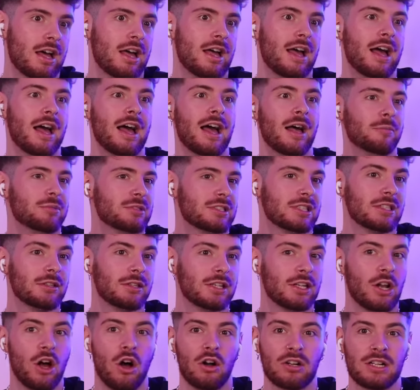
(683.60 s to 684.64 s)

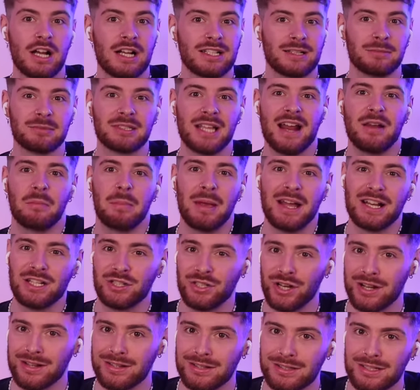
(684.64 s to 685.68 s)
Absolutely not. Guys, I'm scared of
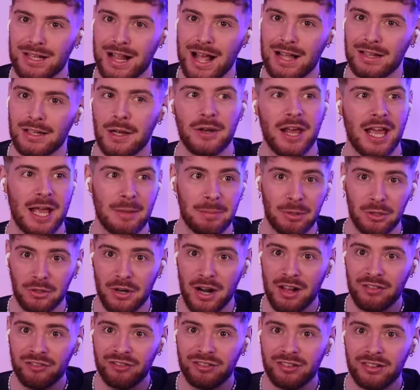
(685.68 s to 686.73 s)
pigeons, let alone a
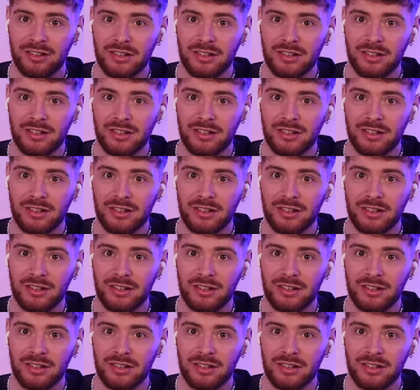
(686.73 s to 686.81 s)
hippogriff.